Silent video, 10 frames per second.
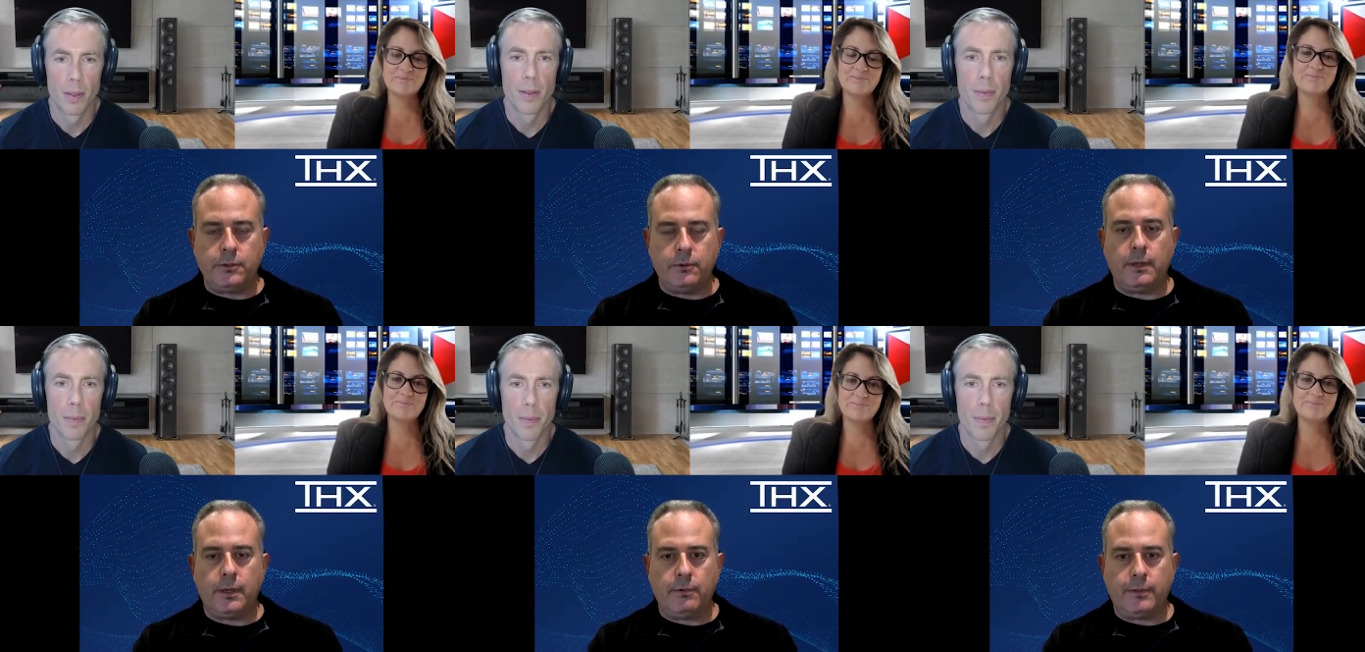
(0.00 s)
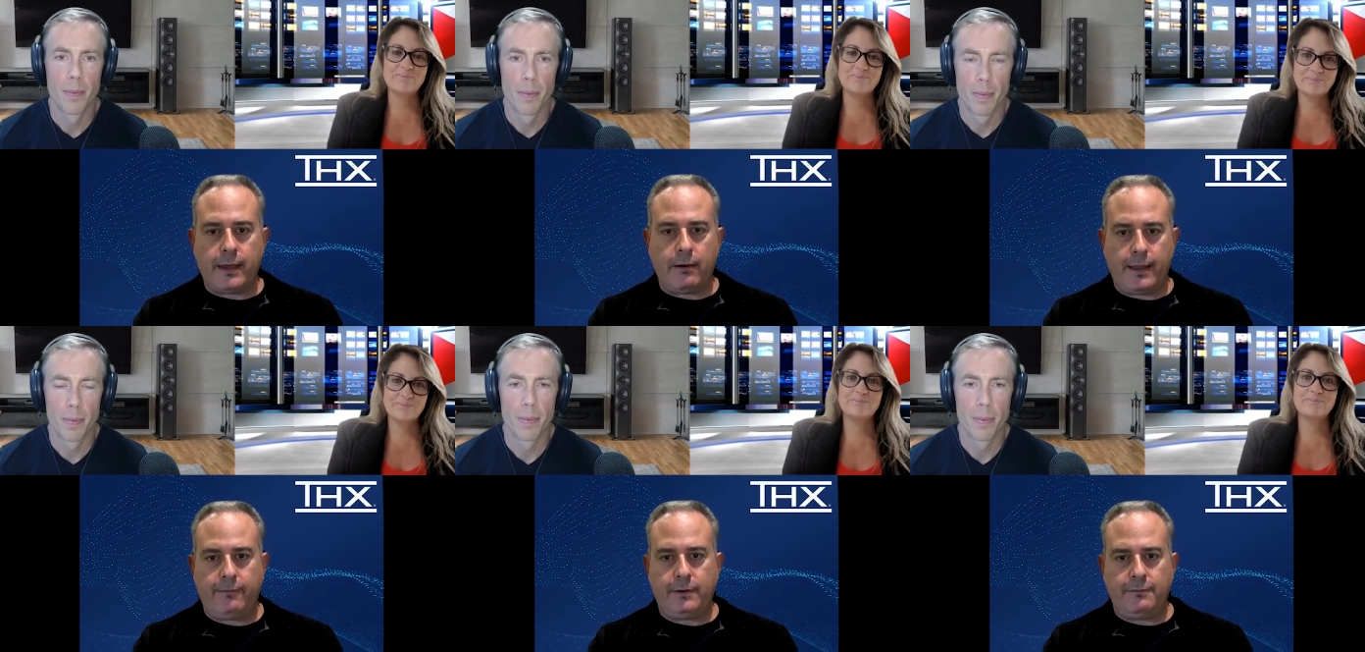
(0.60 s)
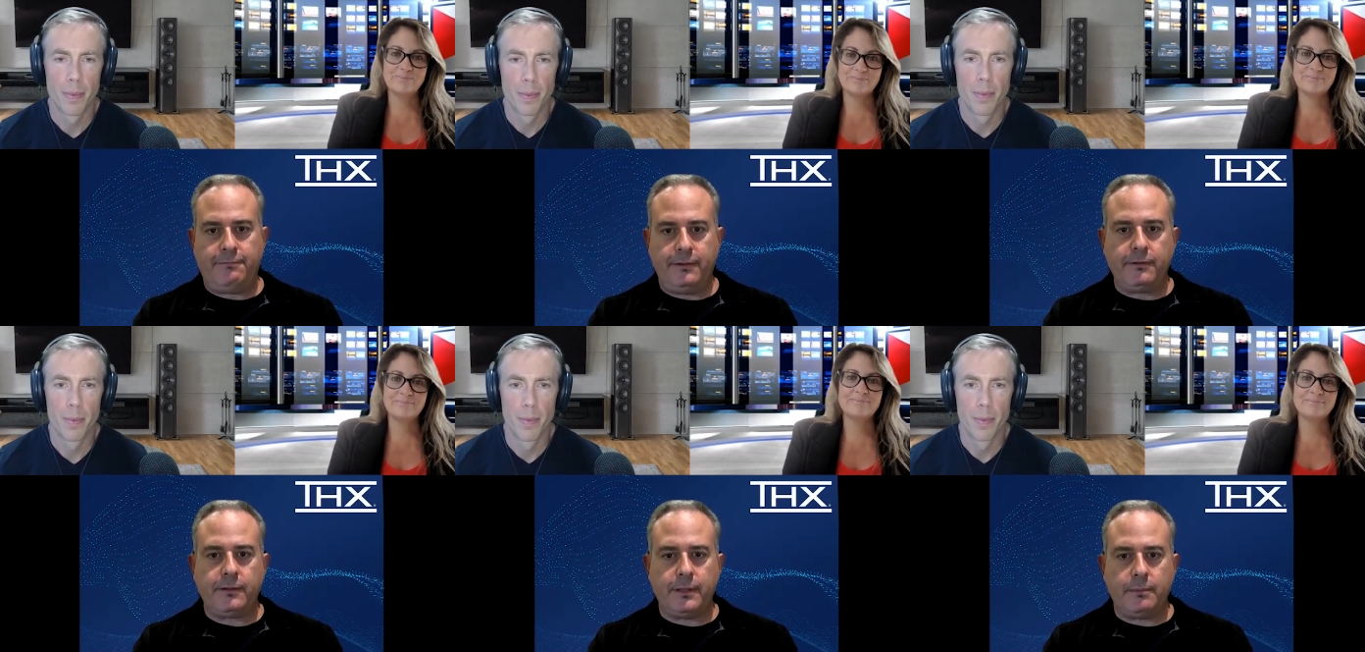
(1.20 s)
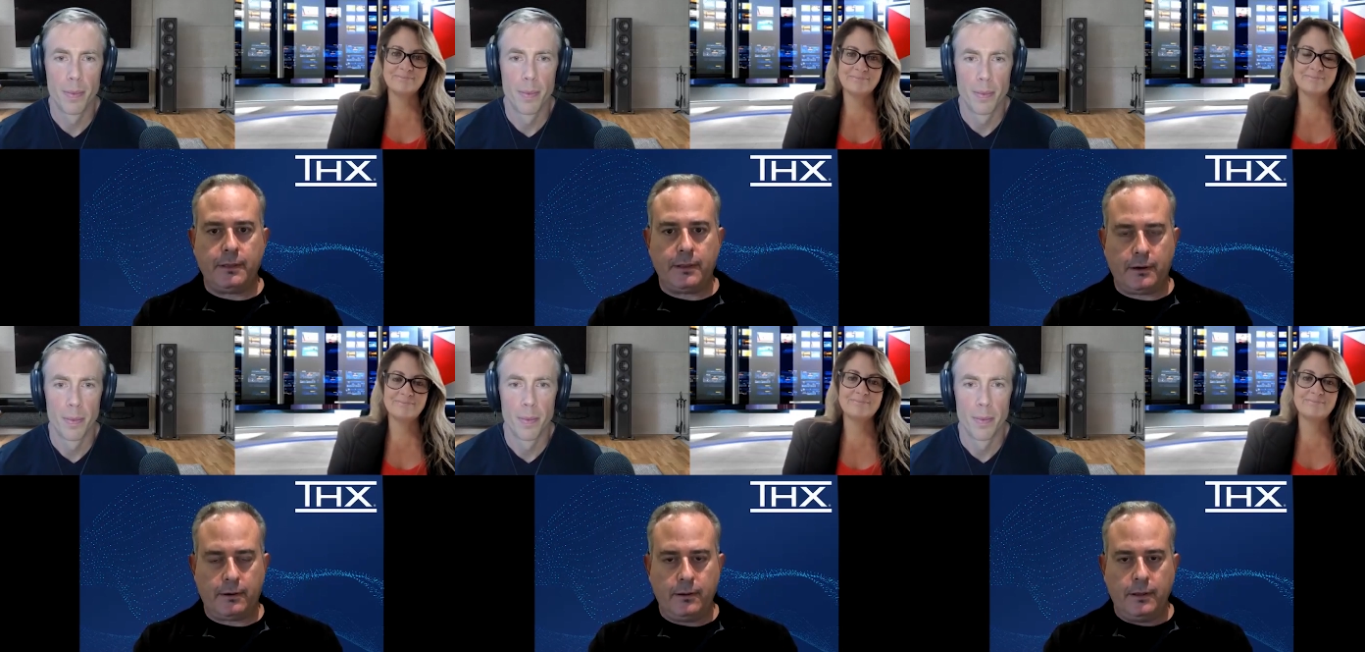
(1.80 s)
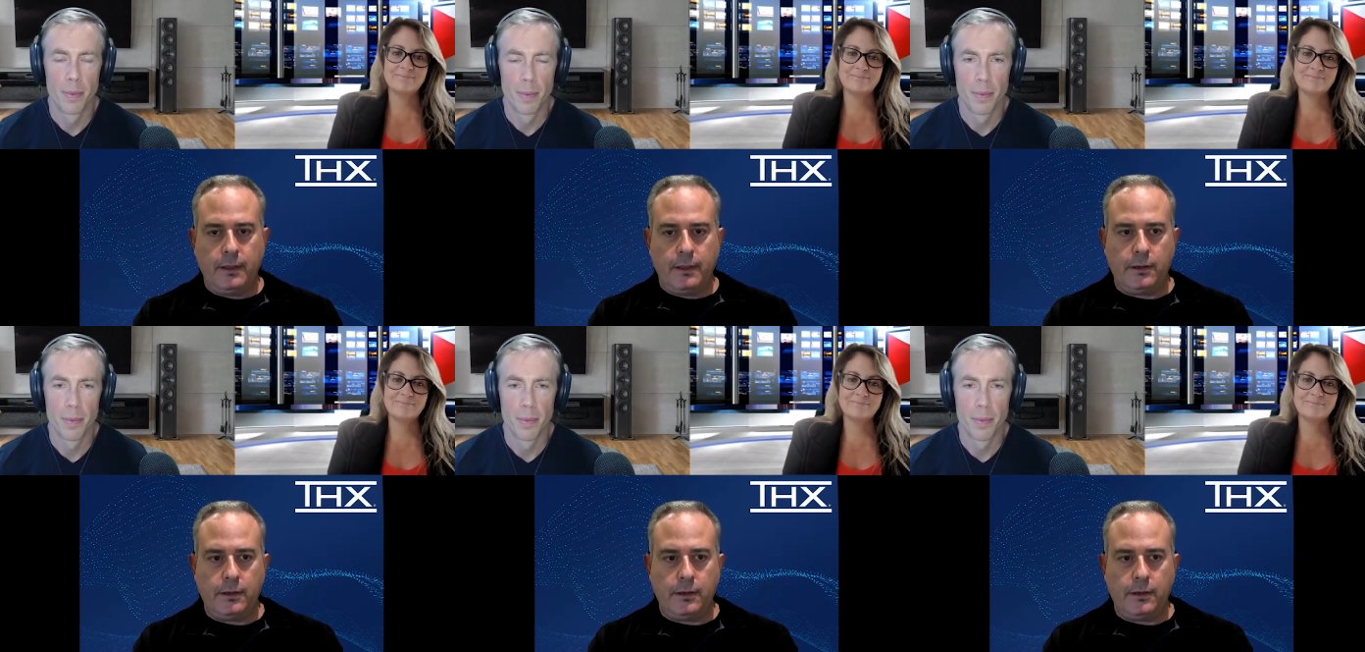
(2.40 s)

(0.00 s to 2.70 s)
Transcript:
Speaker 1: but doing it without having to physically be there